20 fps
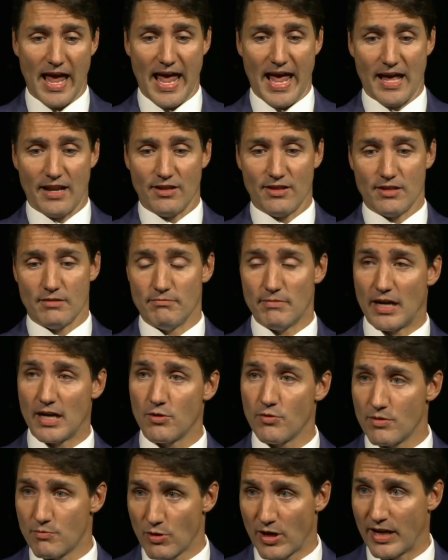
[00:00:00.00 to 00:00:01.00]
And the
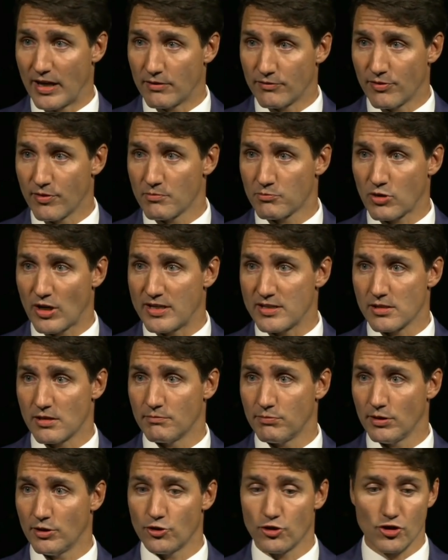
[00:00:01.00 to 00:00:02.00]
money we bring in from the price
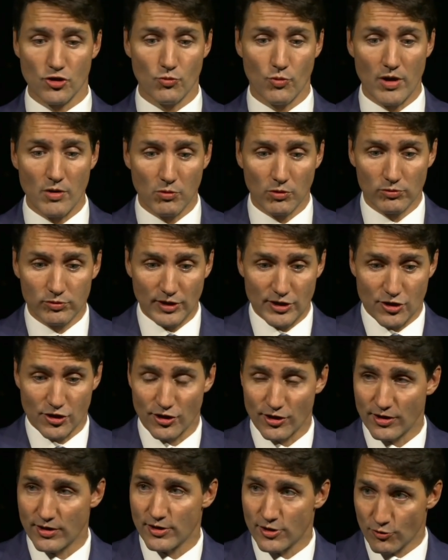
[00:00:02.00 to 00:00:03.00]
on pollution, we will
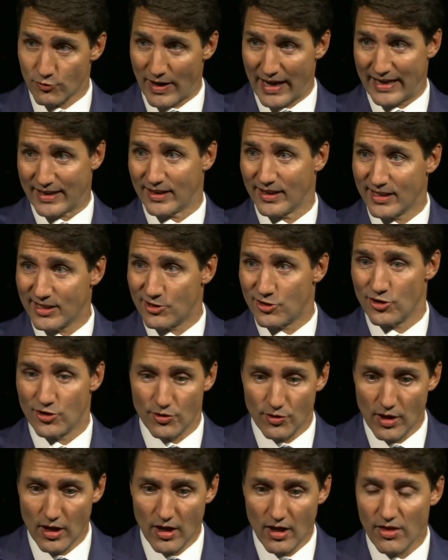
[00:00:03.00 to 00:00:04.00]
return directly
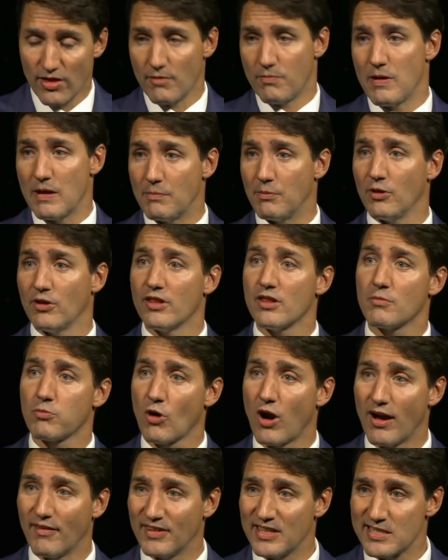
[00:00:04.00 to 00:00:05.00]
to the people in the
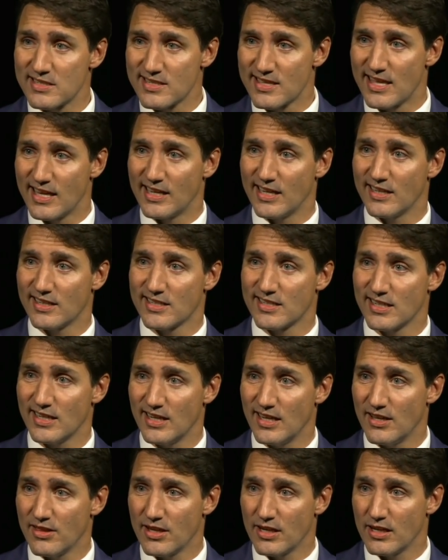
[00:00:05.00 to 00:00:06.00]
province that it
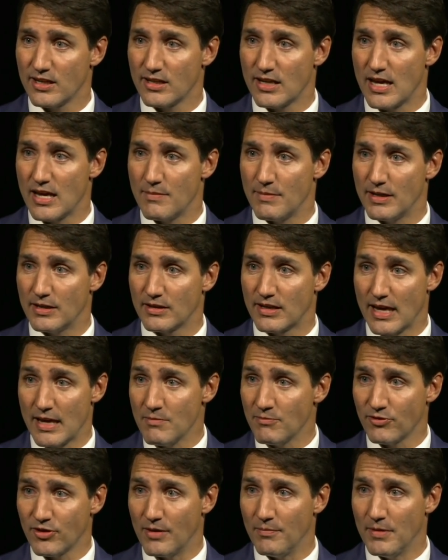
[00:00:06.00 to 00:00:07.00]

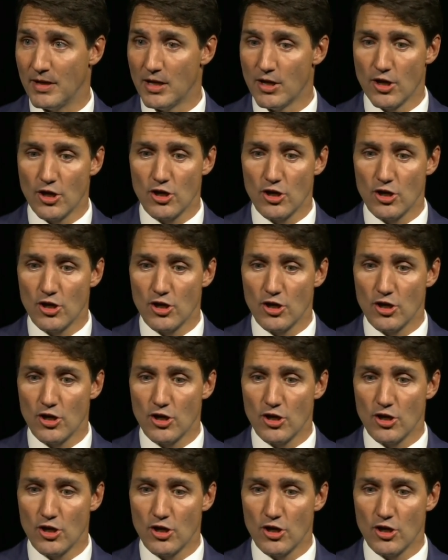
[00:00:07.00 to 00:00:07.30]
came from.